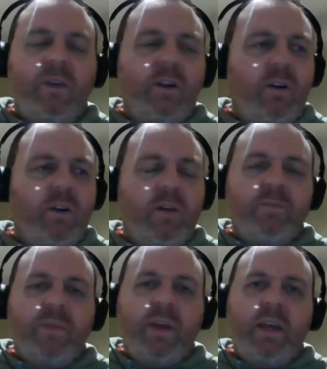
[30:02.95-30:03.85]
you
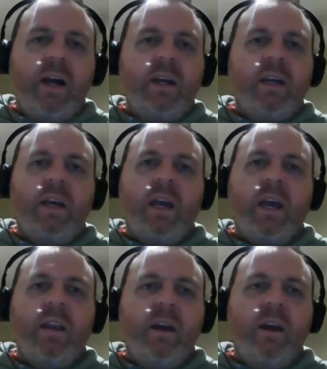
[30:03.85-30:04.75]
got a young
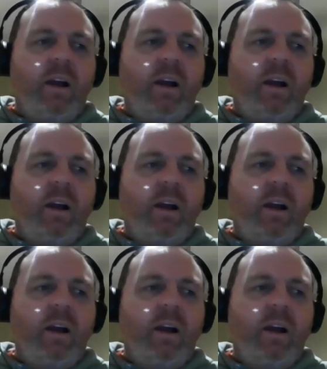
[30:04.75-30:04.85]
kid